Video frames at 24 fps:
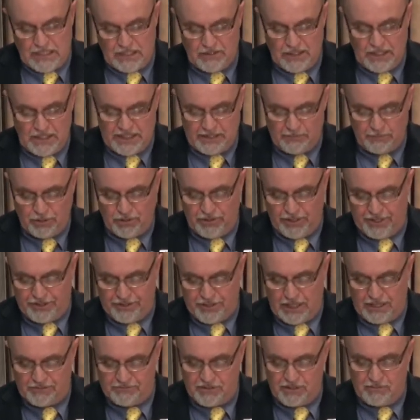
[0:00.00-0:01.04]
Well, the employee
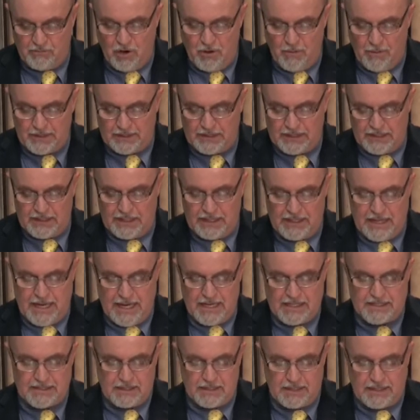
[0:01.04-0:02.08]
thought for a moment and then
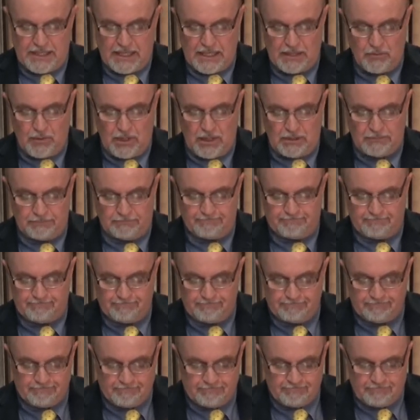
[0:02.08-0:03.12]
asked again, well,
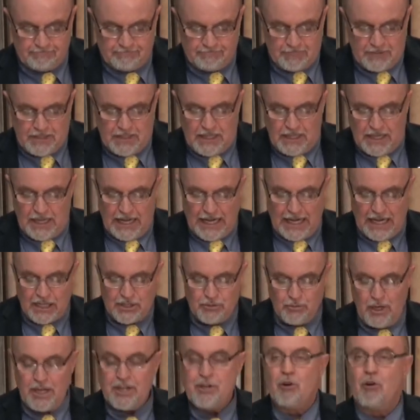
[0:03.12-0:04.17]
how
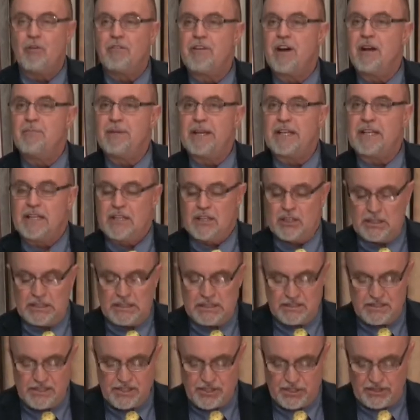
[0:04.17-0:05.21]
do I know if I'm making good
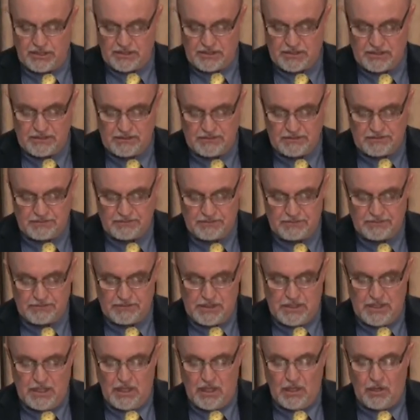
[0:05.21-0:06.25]
decisions?
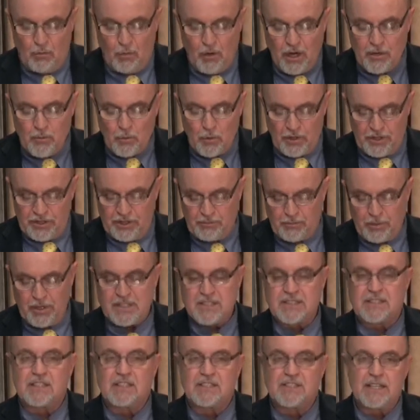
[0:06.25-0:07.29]
1 word, the
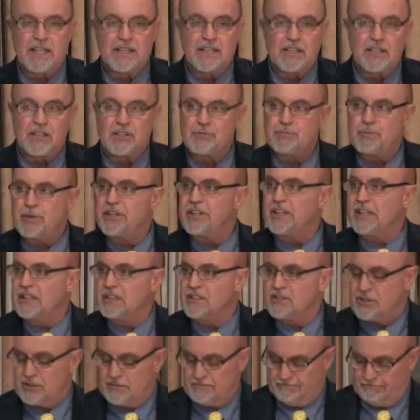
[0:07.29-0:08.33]
president said,
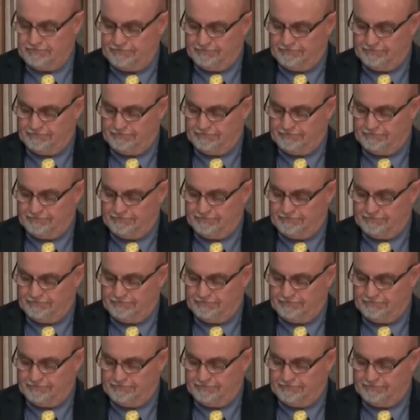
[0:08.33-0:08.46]
experience.